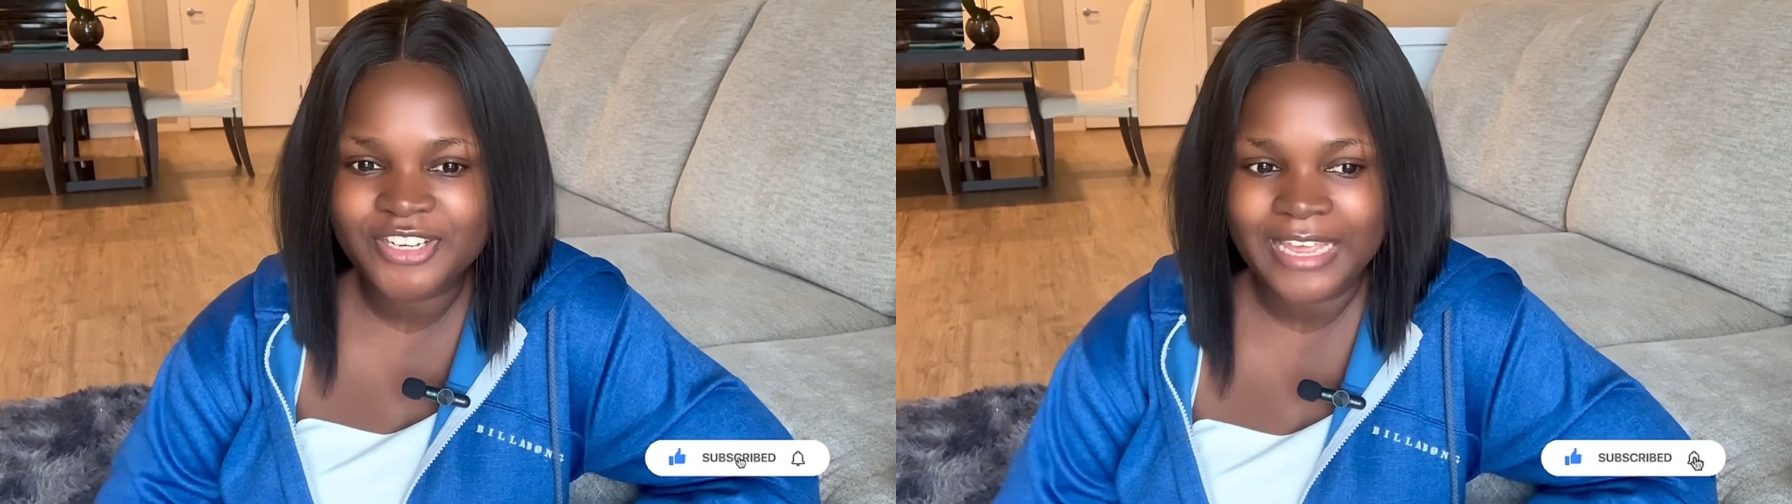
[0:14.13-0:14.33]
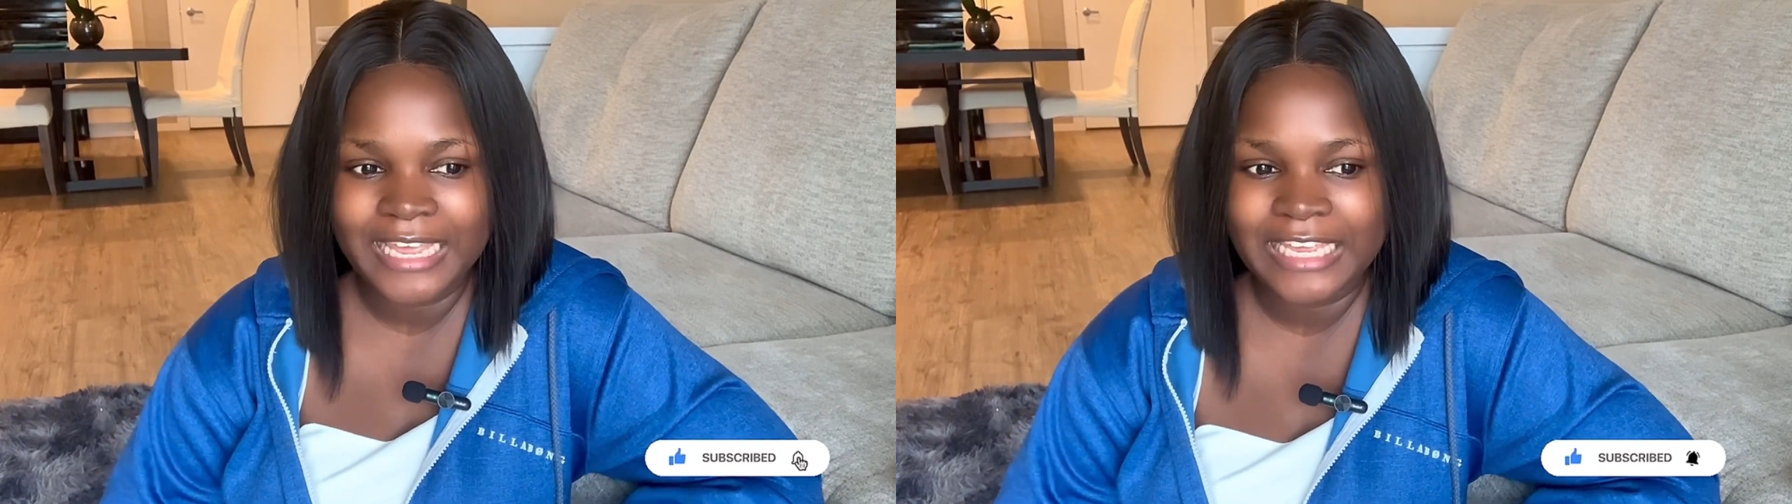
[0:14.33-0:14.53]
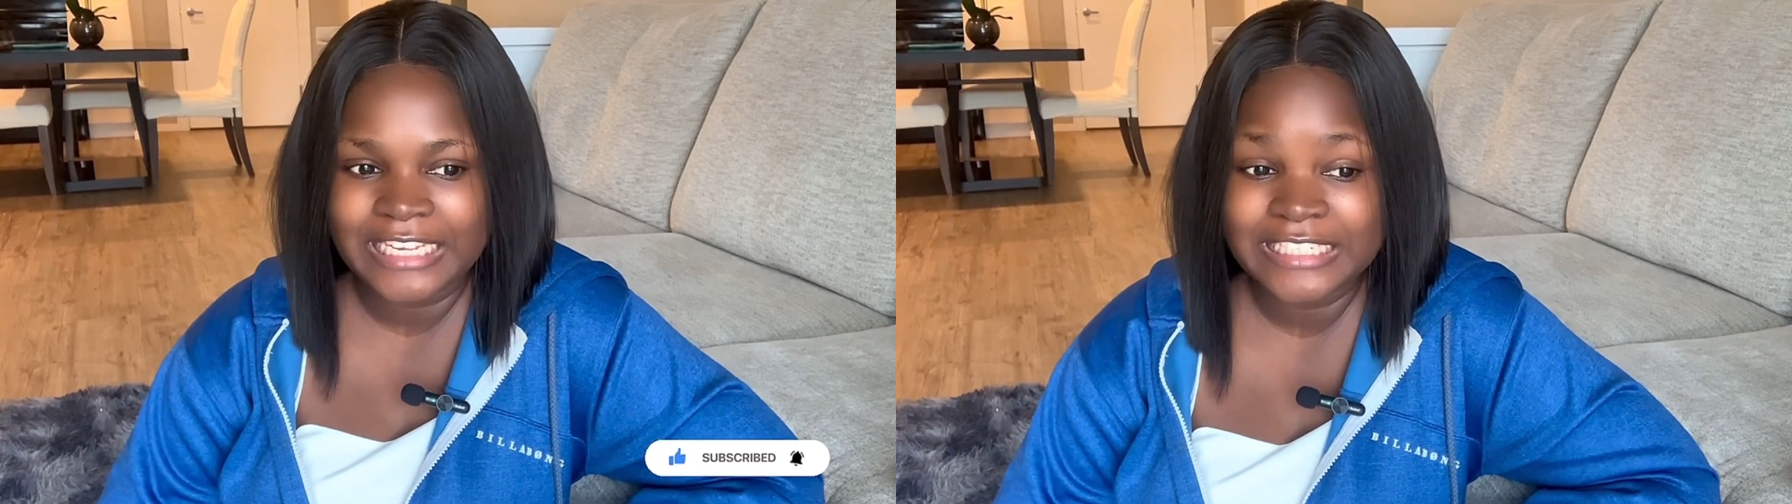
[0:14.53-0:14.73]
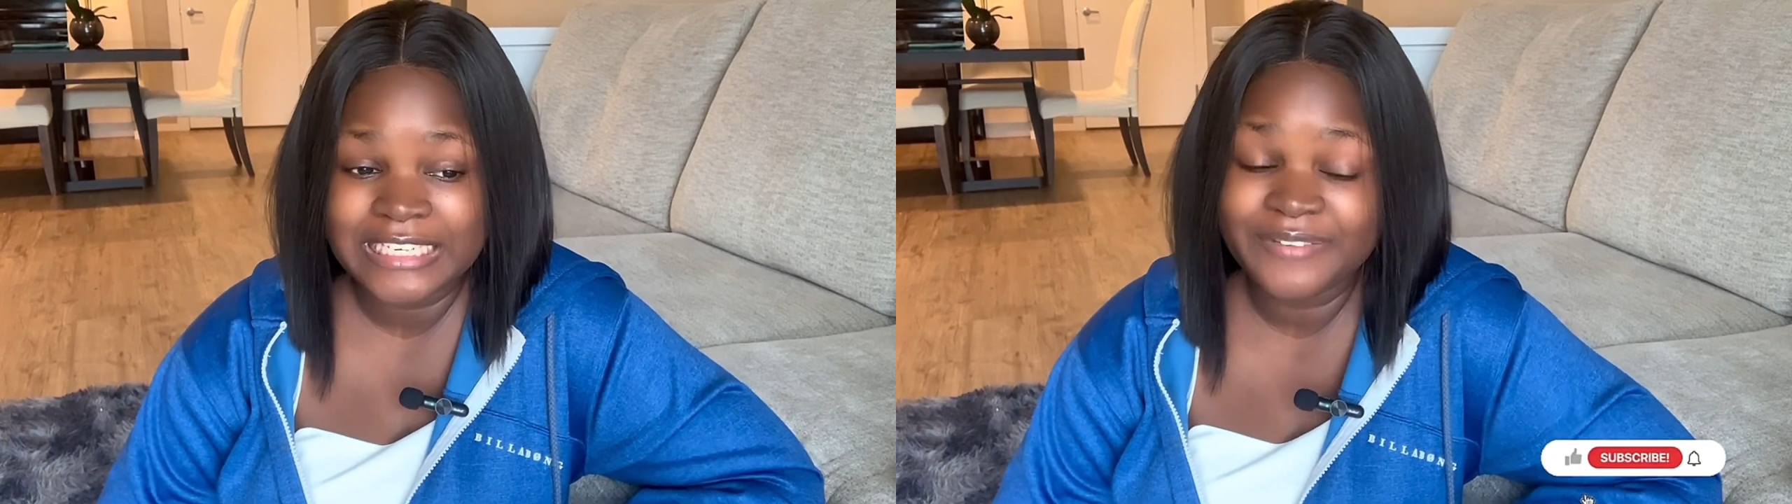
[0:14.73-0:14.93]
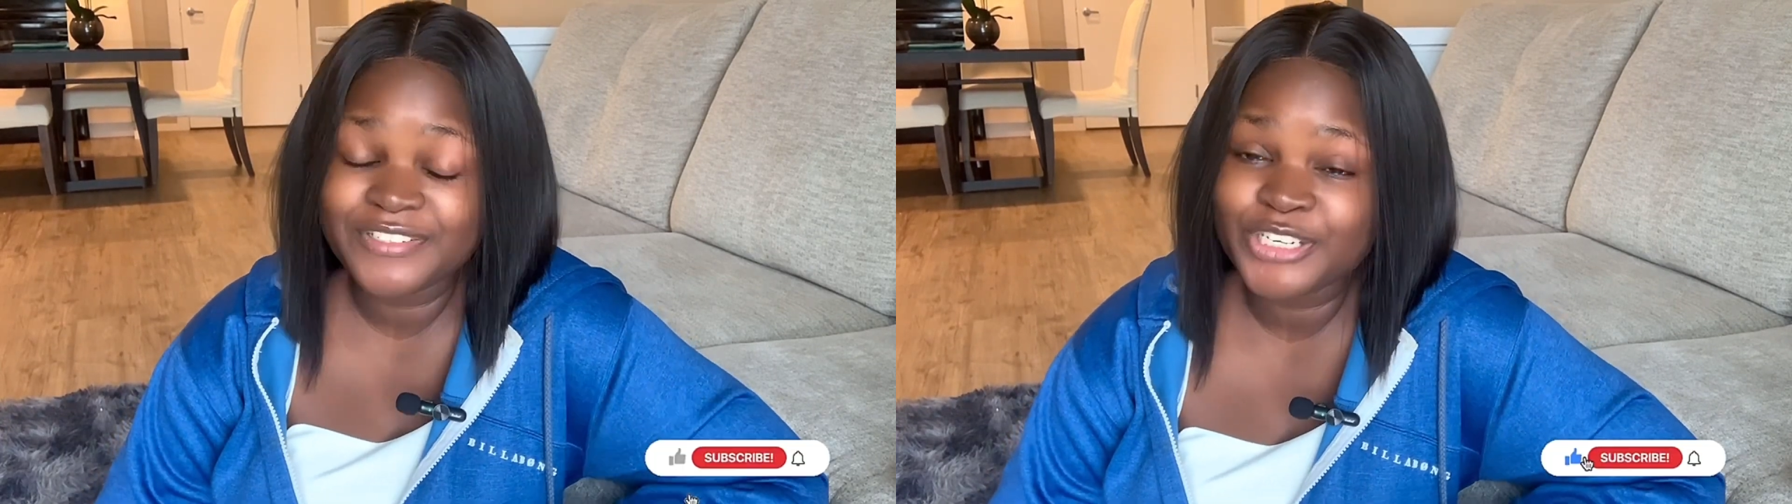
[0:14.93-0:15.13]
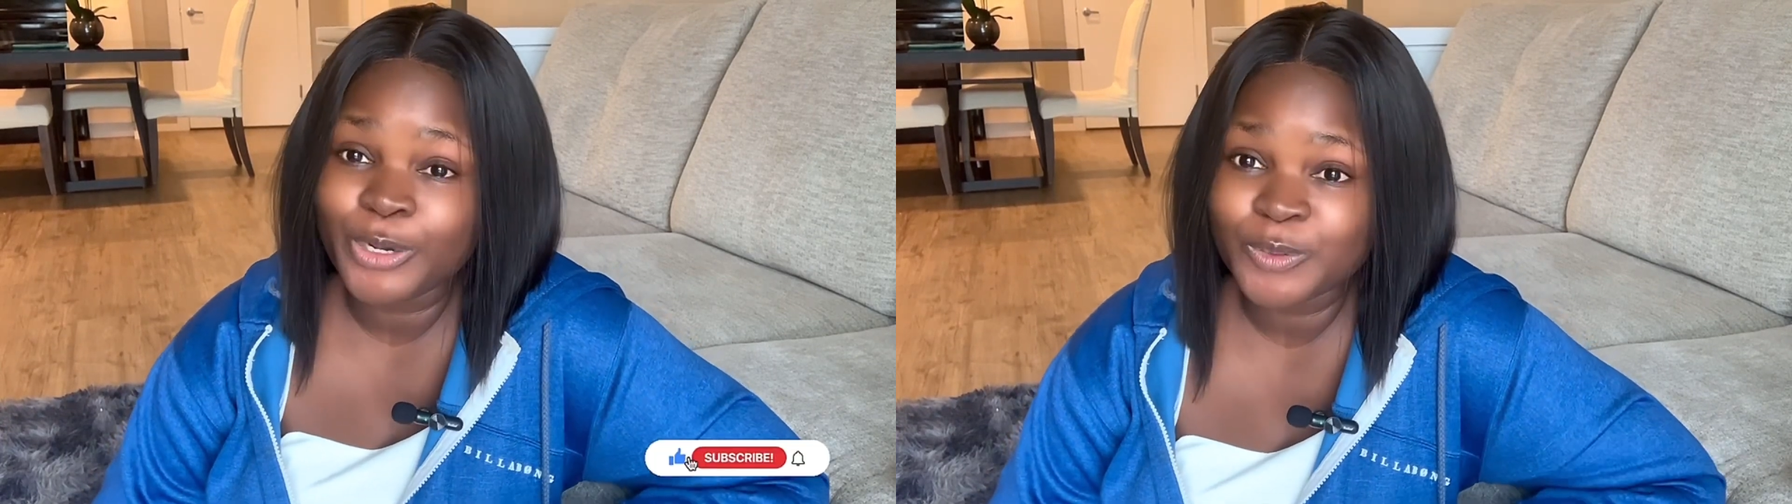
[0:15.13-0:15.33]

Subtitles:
and even though we're